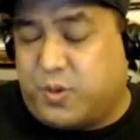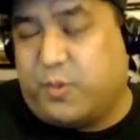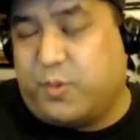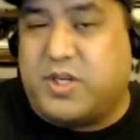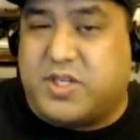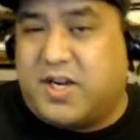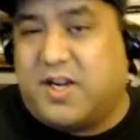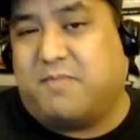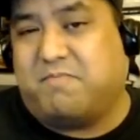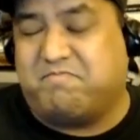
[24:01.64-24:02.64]
We appreciate
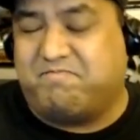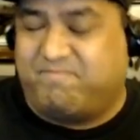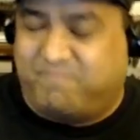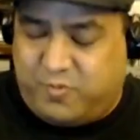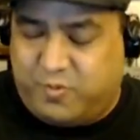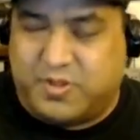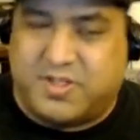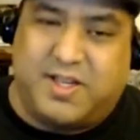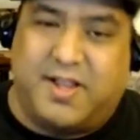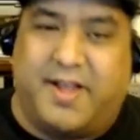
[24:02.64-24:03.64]
it. We'll
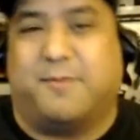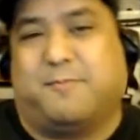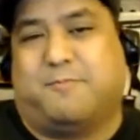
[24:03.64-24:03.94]
see you later.